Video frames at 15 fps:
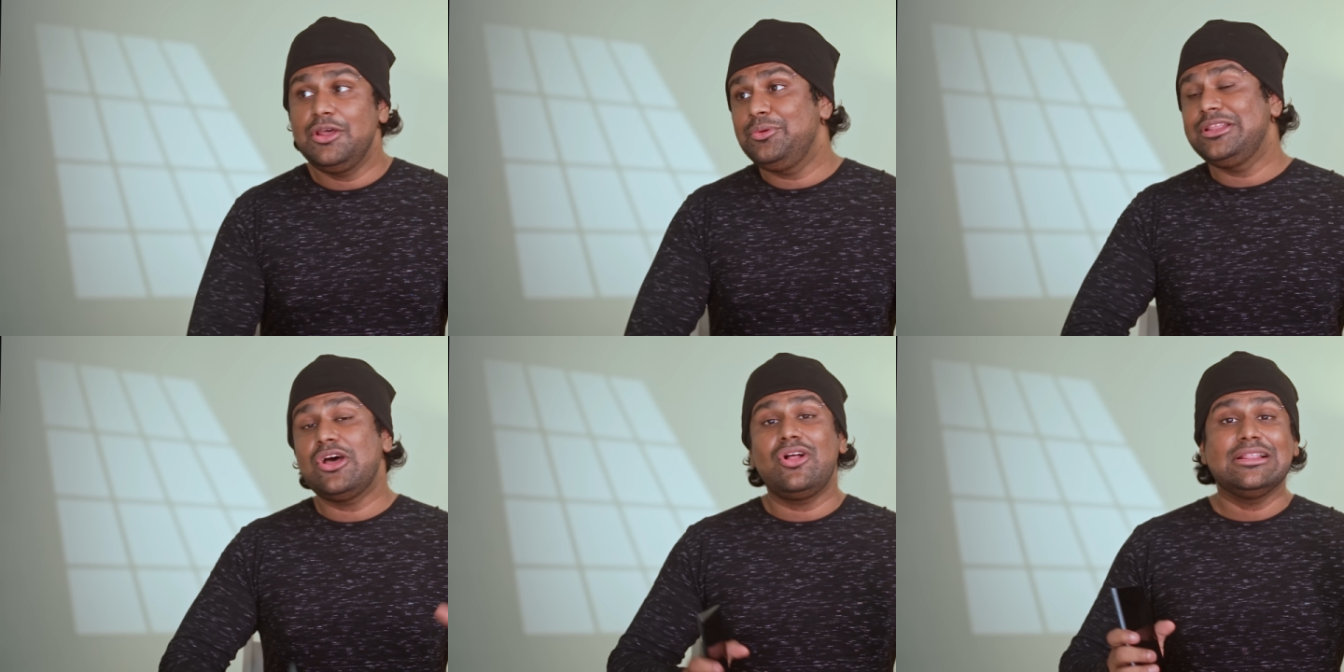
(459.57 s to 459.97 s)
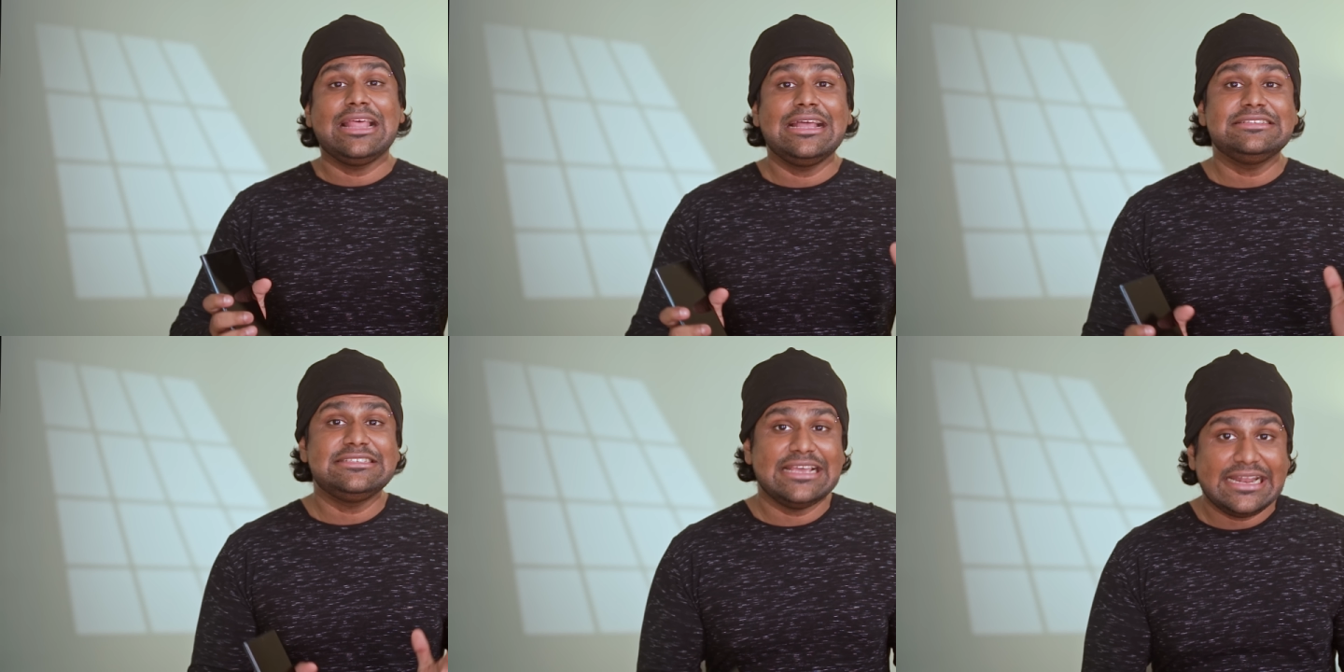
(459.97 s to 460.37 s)
Now with all
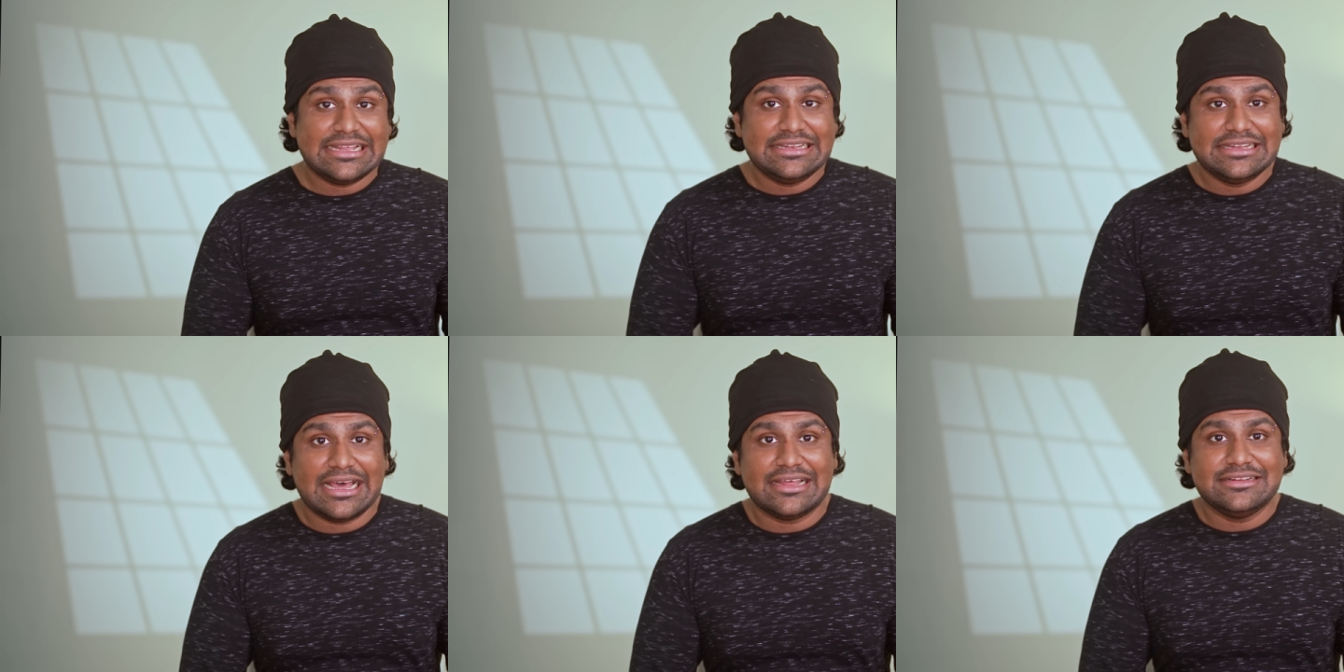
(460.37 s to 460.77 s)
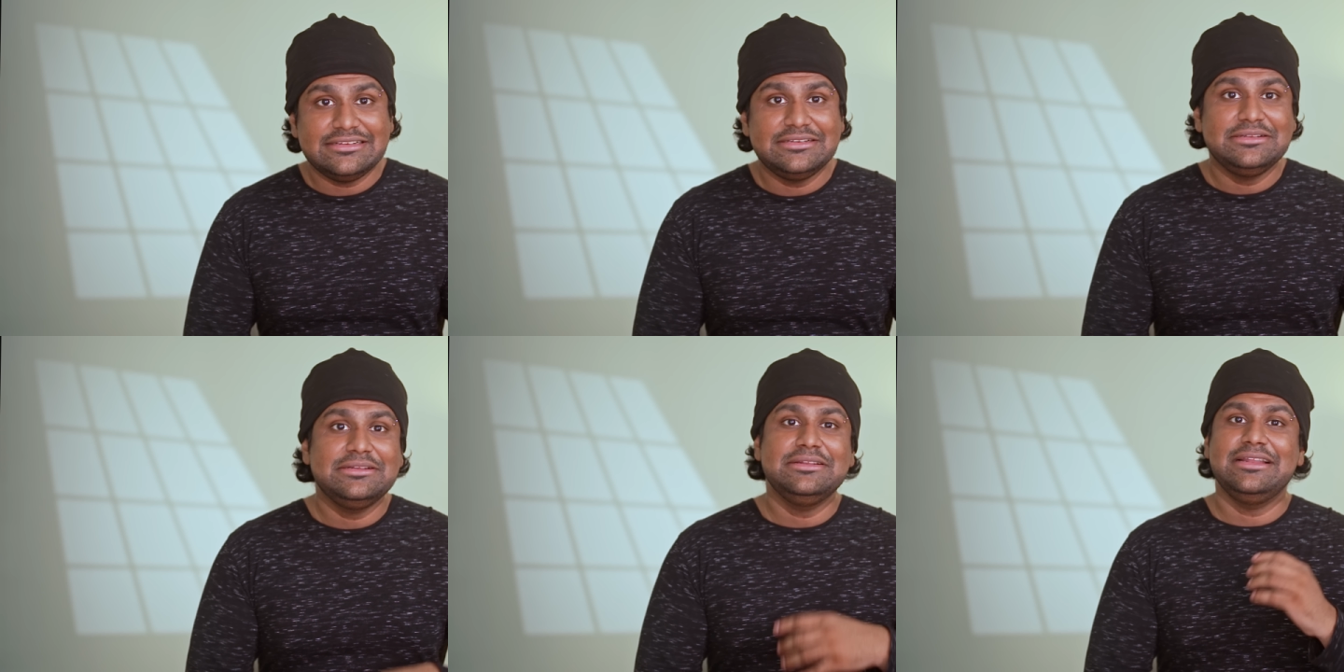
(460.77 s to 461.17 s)
that said and
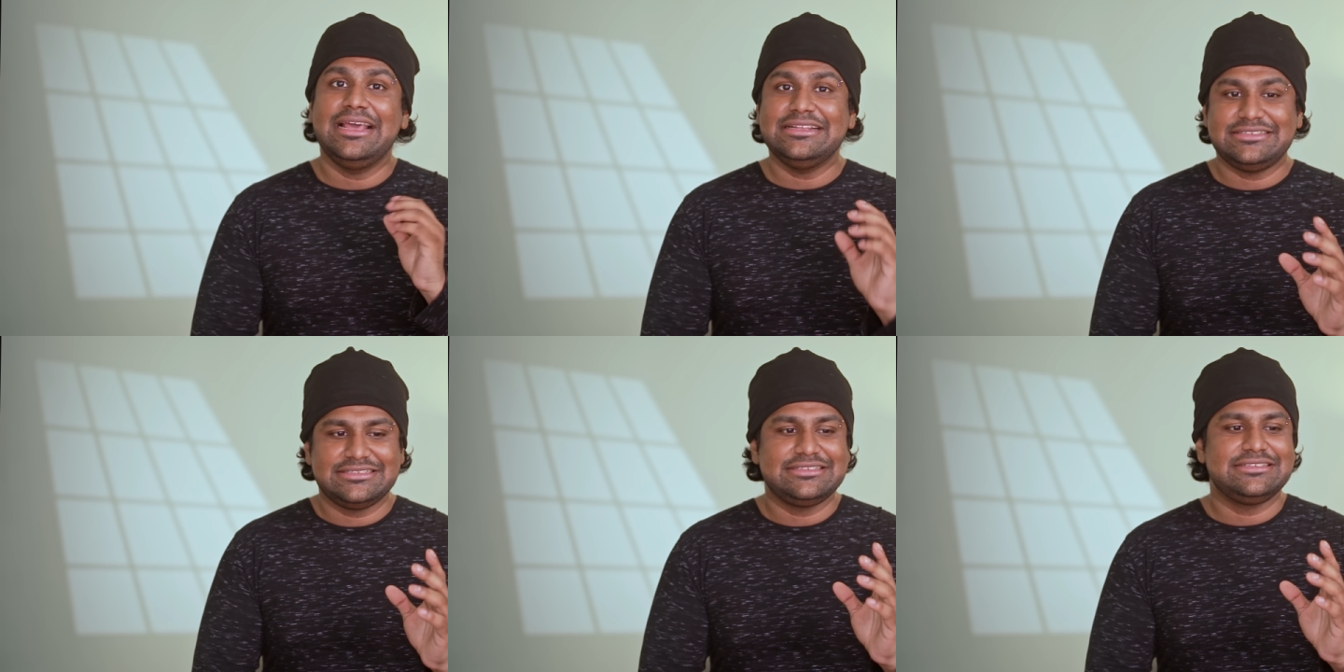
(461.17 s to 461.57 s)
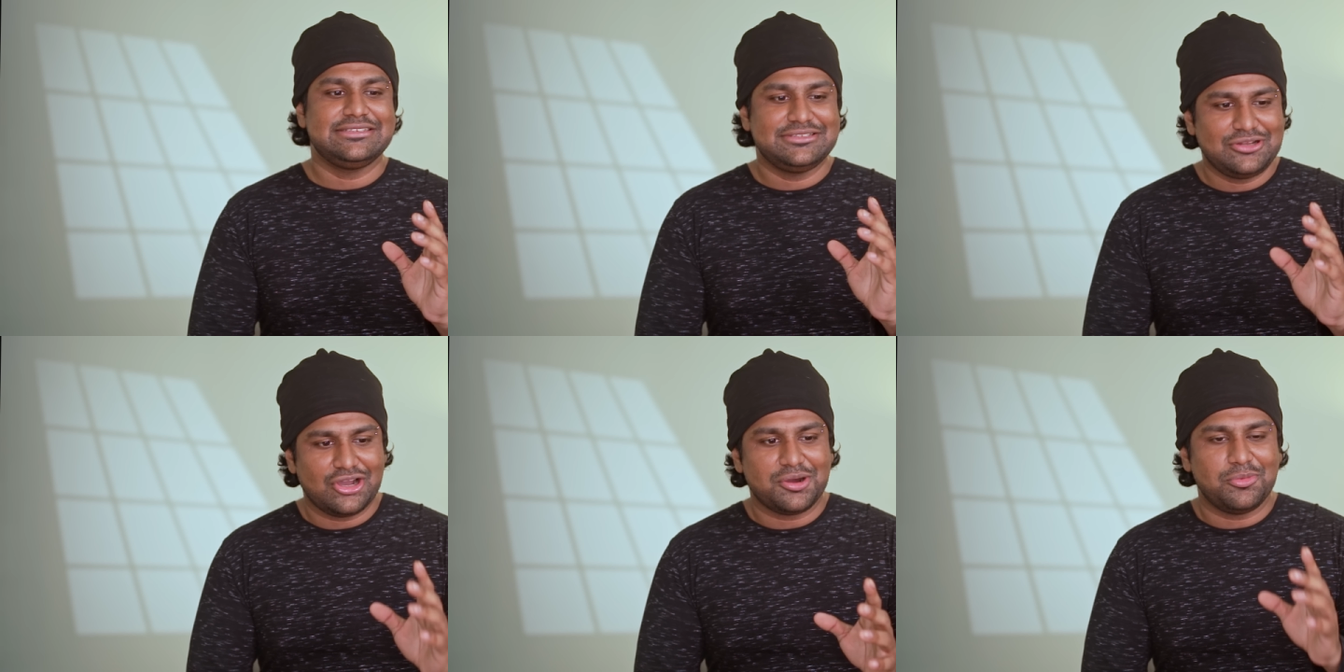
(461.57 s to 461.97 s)
done, let's
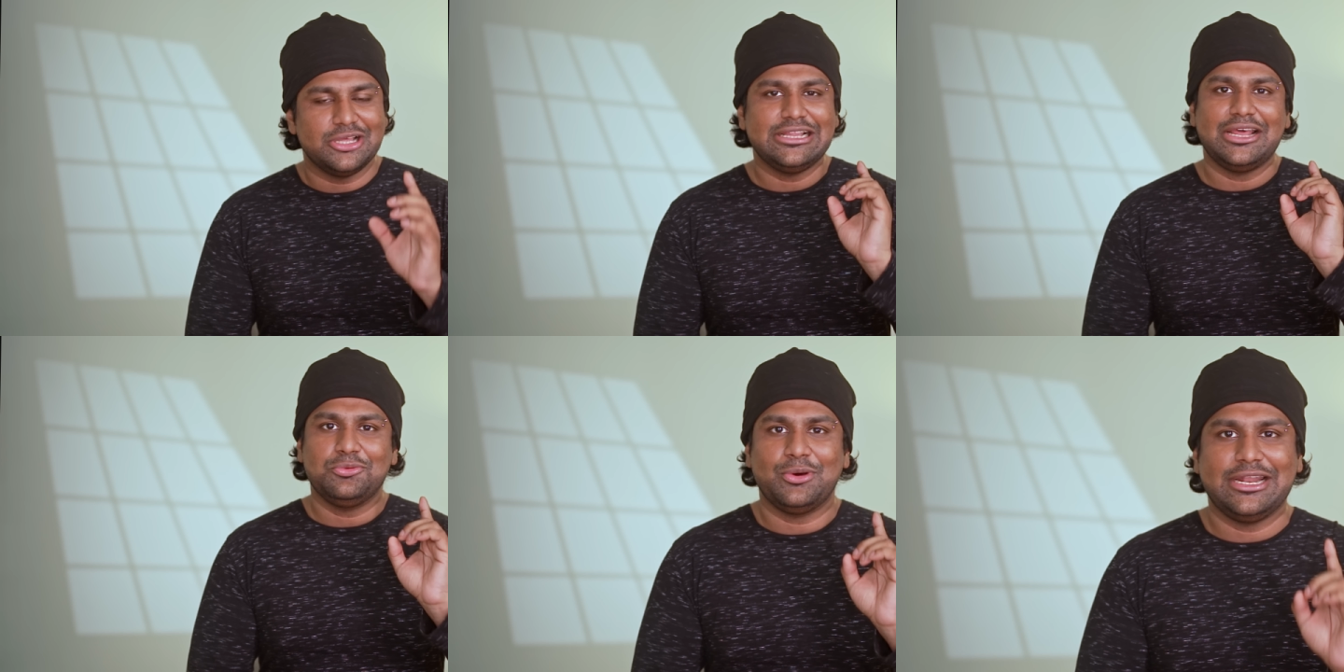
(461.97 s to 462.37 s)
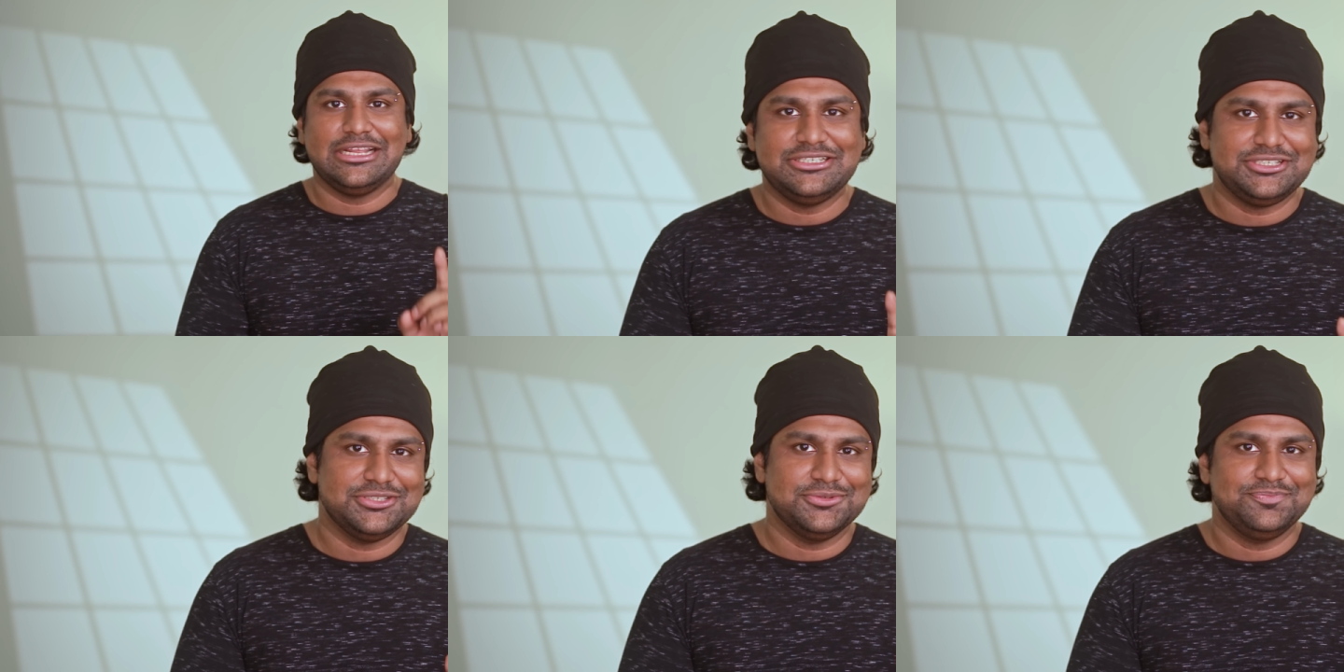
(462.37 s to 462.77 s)
talk about that one
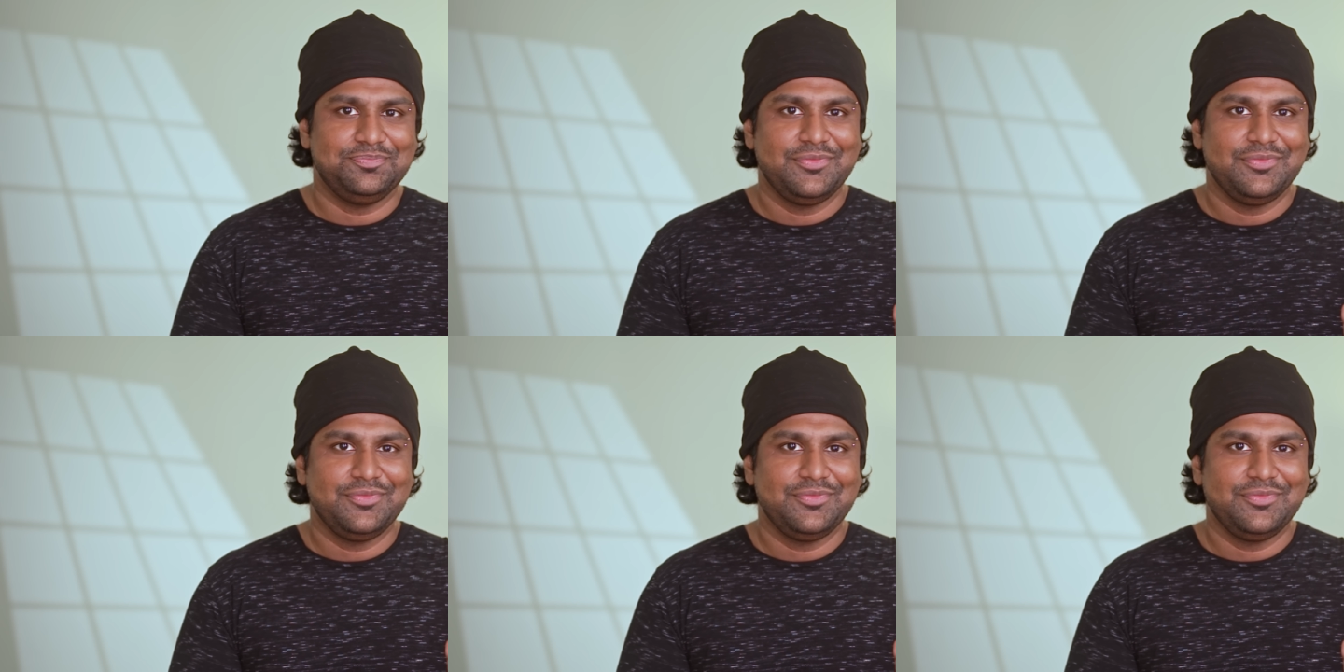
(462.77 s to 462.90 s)
issue.